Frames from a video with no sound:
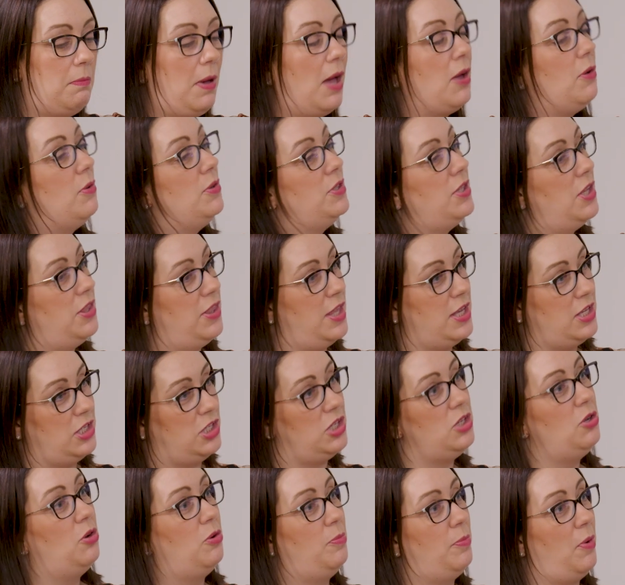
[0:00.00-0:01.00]
But I also think,
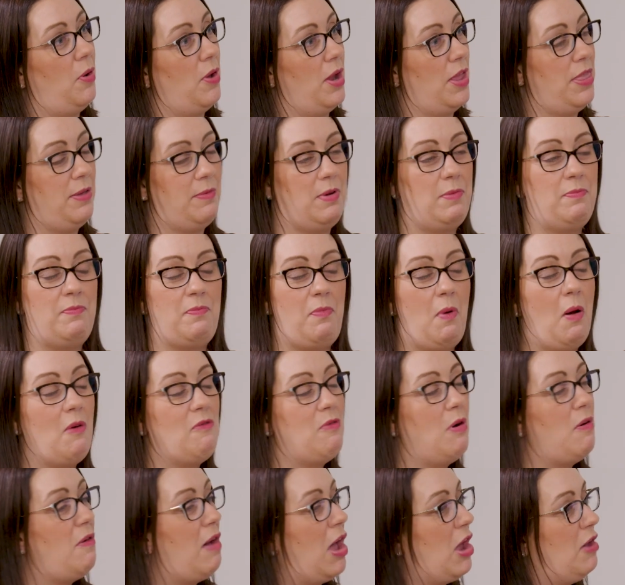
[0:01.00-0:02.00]
to your point, I think we're
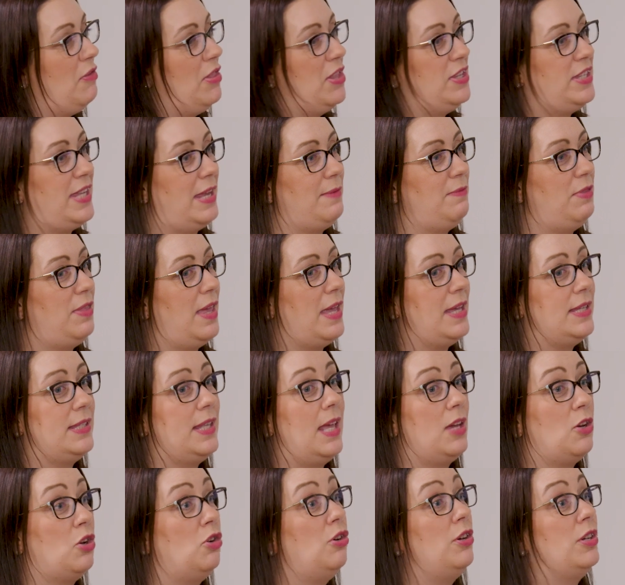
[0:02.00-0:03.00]
right on the same thing. It's
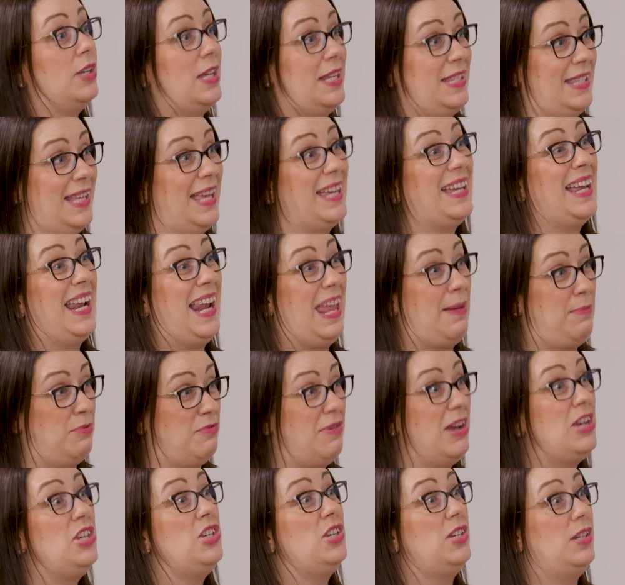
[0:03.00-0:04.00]
that
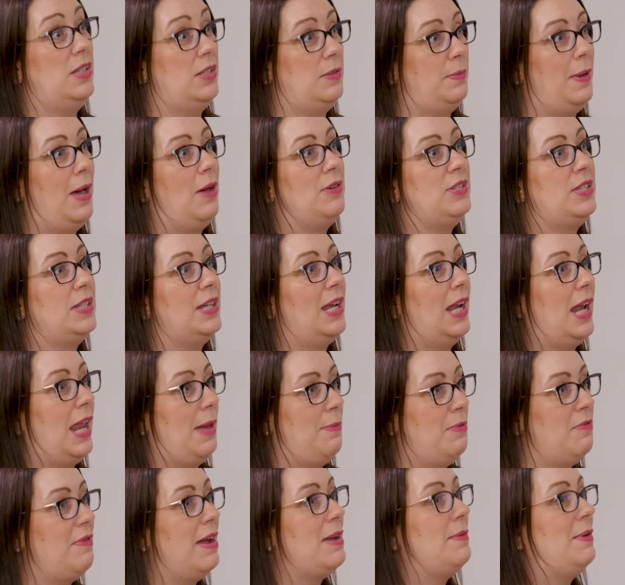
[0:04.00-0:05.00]
collaboration as well. So
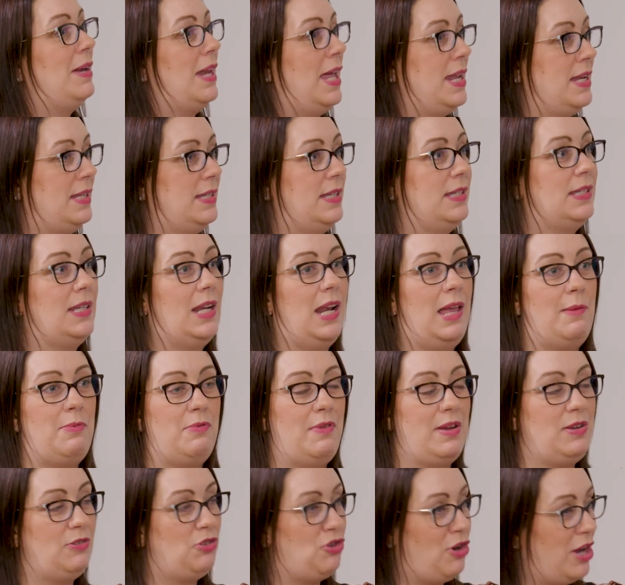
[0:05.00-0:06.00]
collaborate with lenders,
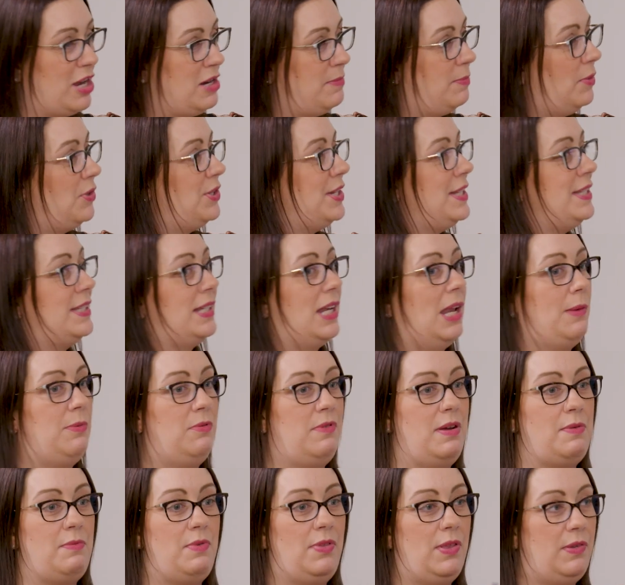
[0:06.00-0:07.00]
collaborate with trade bodies,
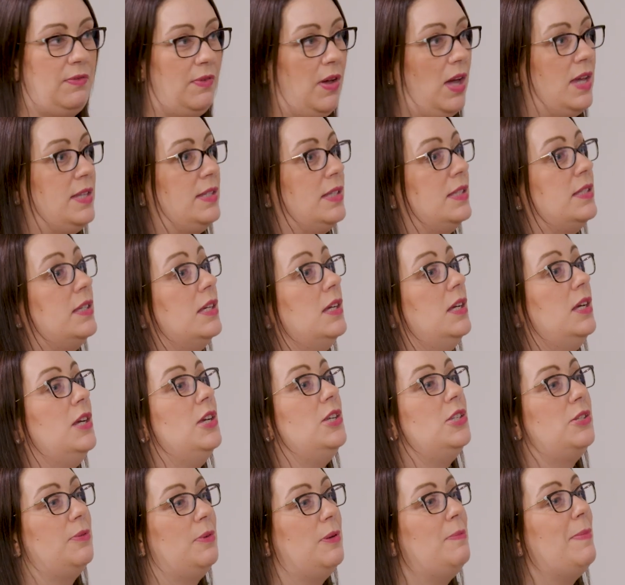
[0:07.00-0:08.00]
collaborate with advisors,
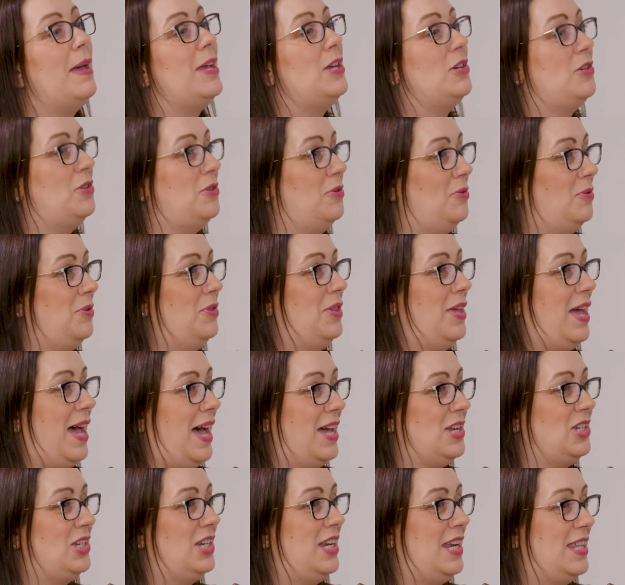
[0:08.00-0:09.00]
so we make sure that
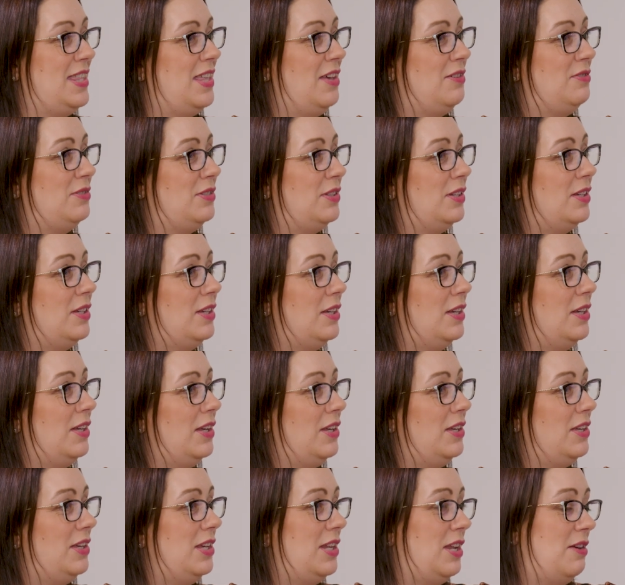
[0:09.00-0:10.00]
actually those,
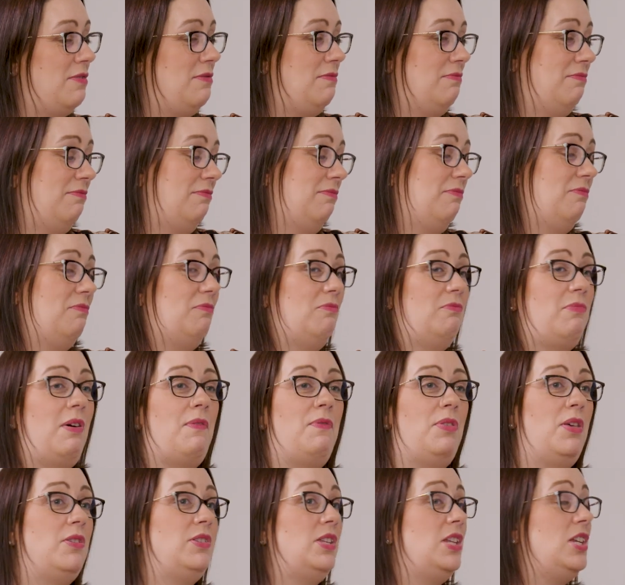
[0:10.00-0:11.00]

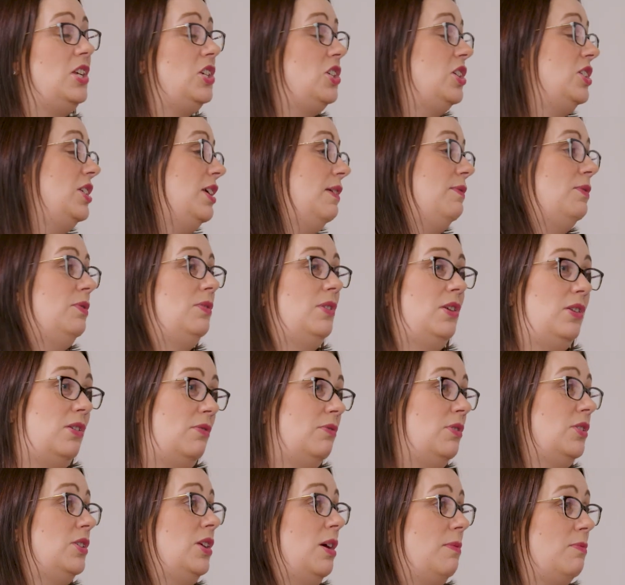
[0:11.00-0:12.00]
whether those initiatives or the
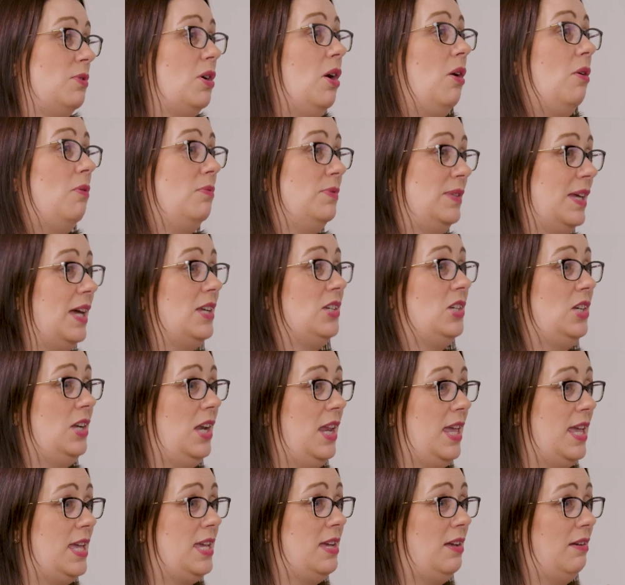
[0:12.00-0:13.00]
longer term goals
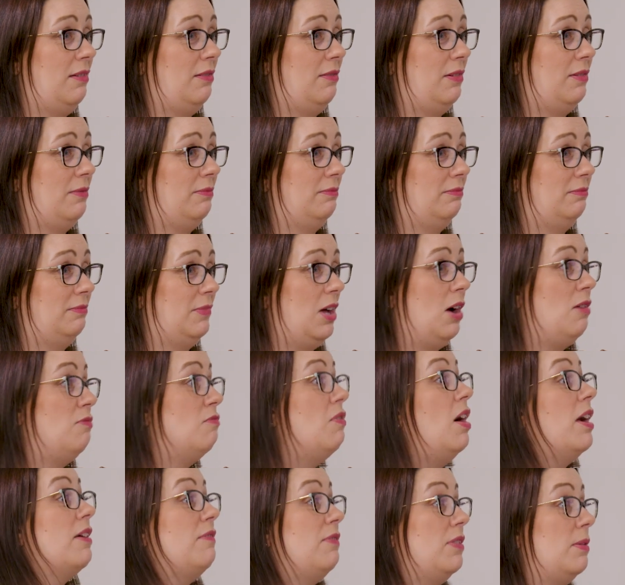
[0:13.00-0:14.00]
actually are
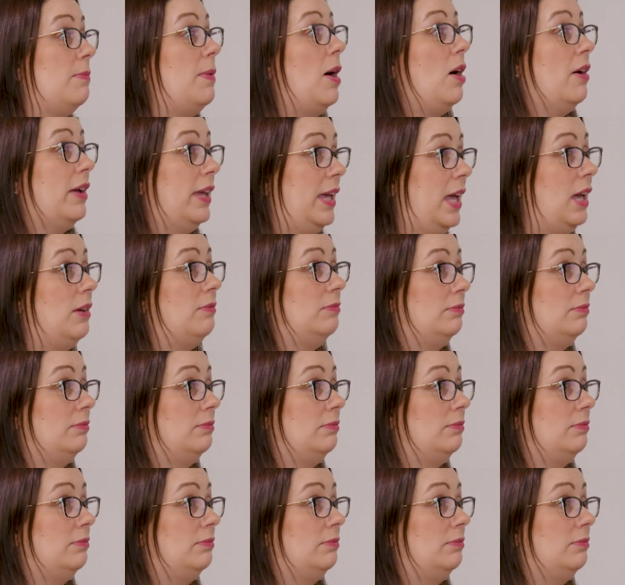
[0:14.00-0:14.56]
right for the market.